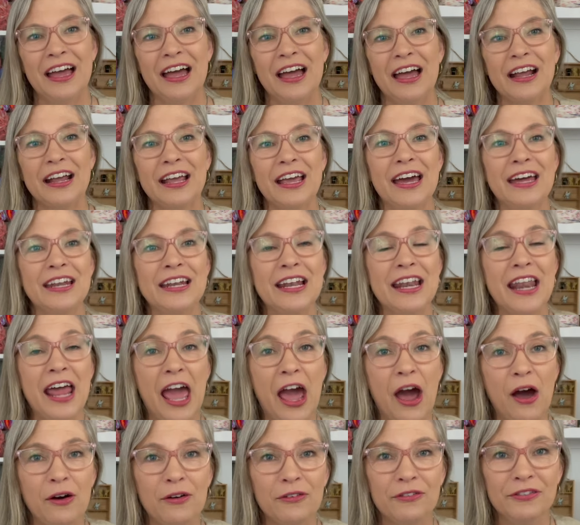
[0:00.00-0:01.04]
I got an
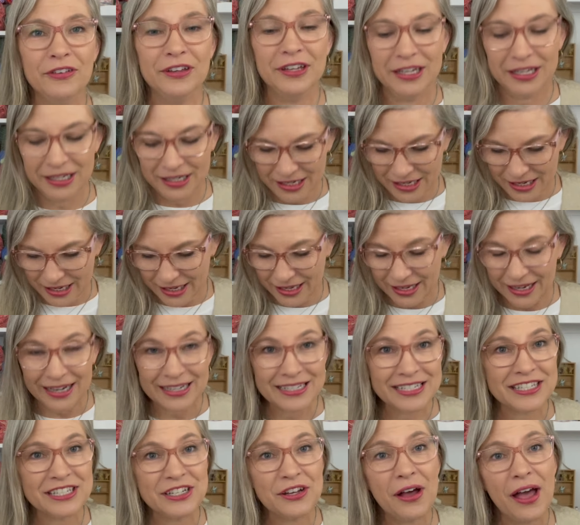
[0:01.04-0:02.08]
outfit and I
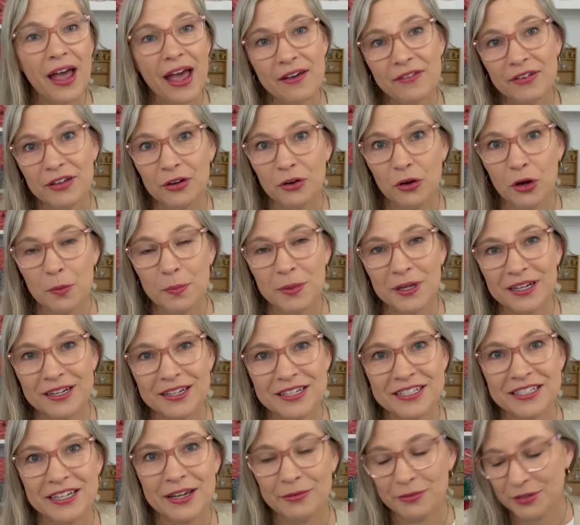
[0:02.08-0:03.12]
still have it on
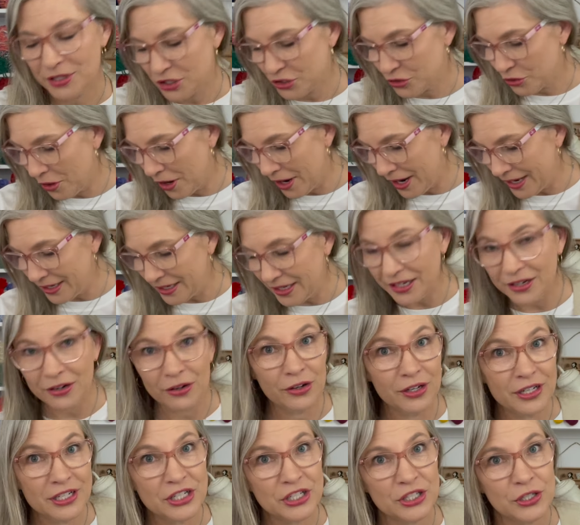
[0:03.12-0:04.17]
because I was trying it
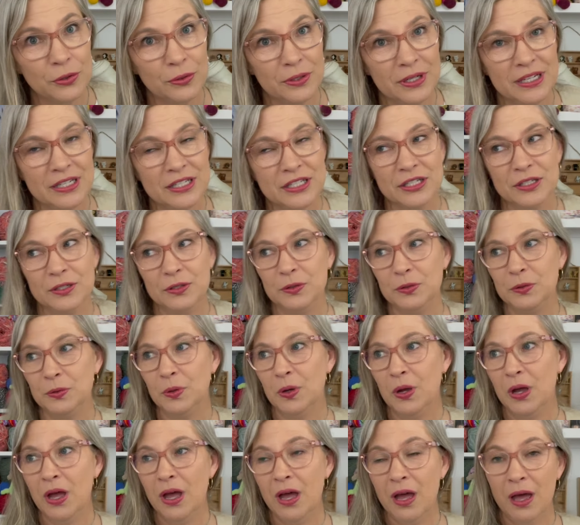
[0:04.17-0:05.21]
on, showing it to
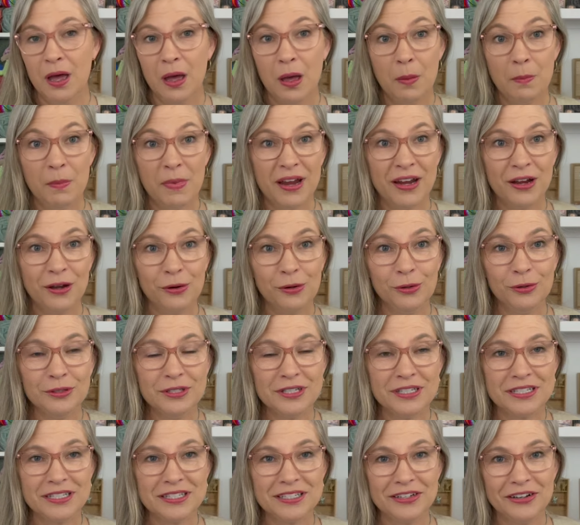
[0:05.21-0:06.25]
my
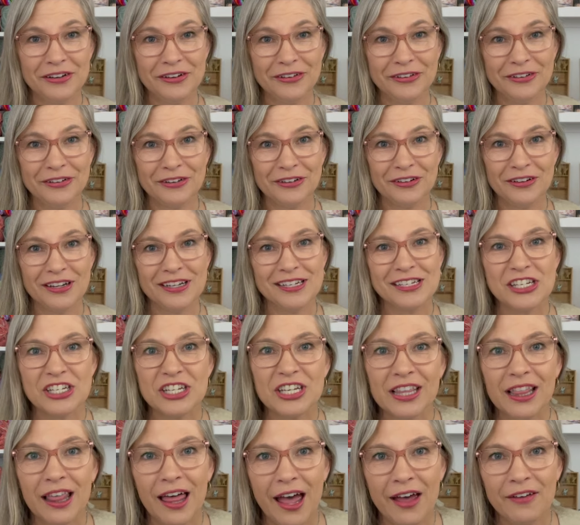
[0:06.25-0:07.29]
oldest daughter and
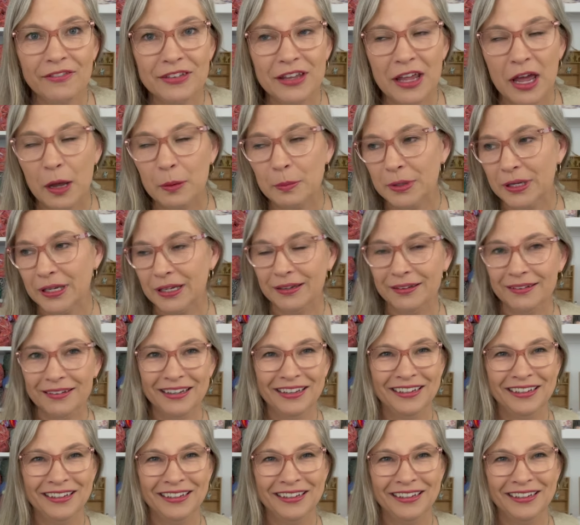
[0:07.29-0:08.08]
she laughed at me.